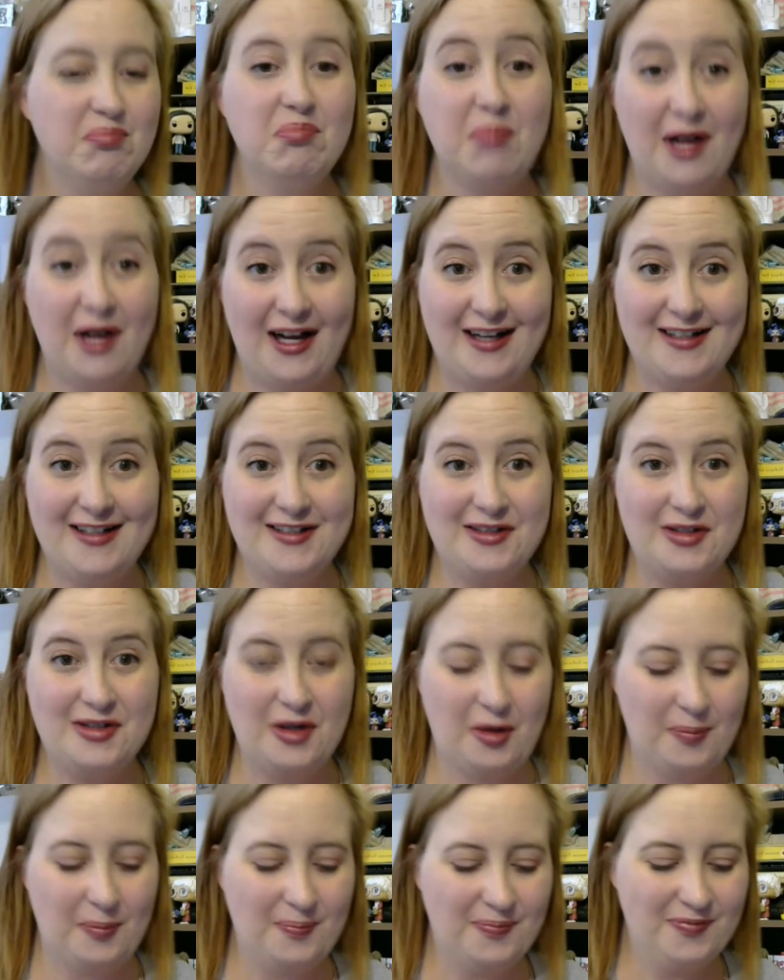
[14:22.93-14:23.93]
But,
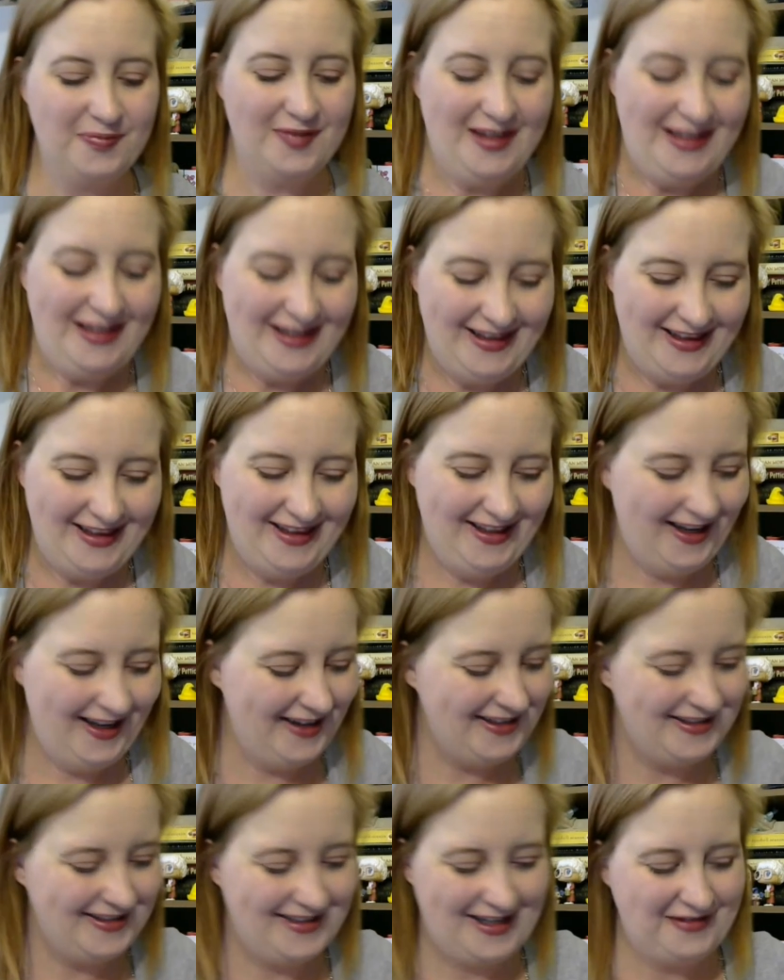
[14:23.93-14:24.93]
so, I
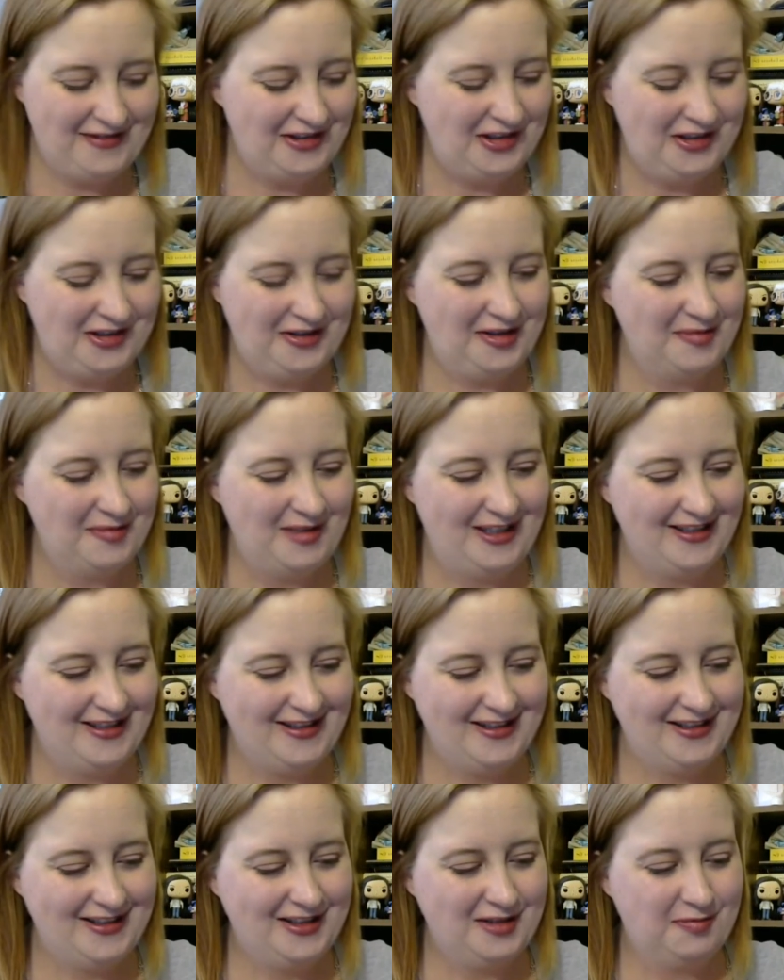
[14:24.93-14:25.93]
just have to show you because
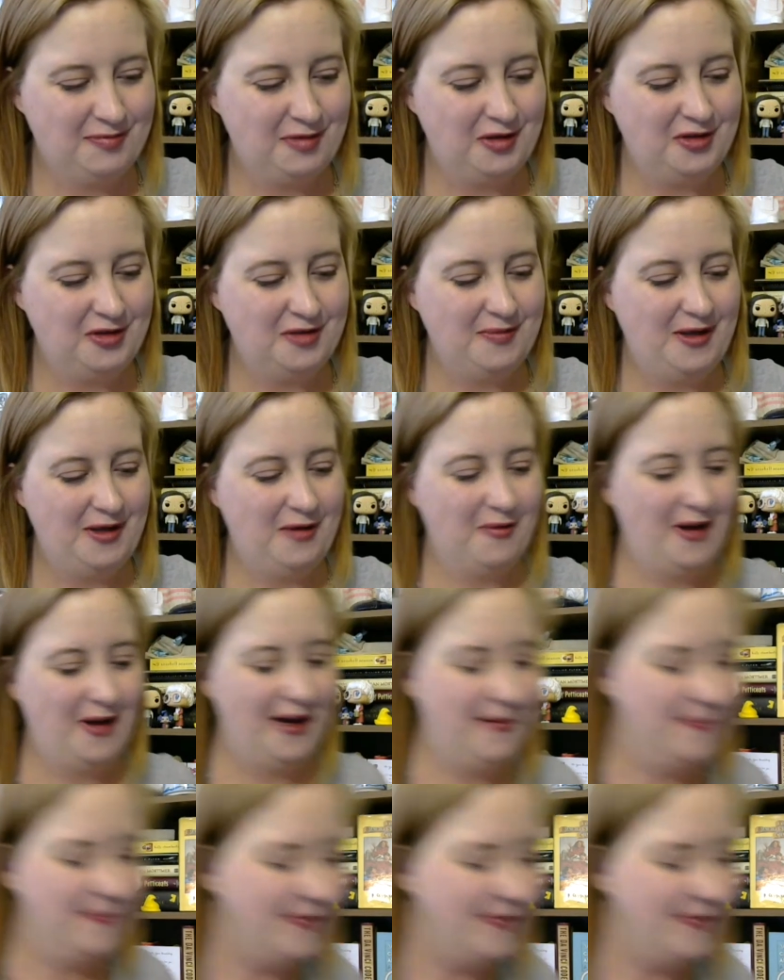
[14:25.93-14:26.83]
this just blows me away.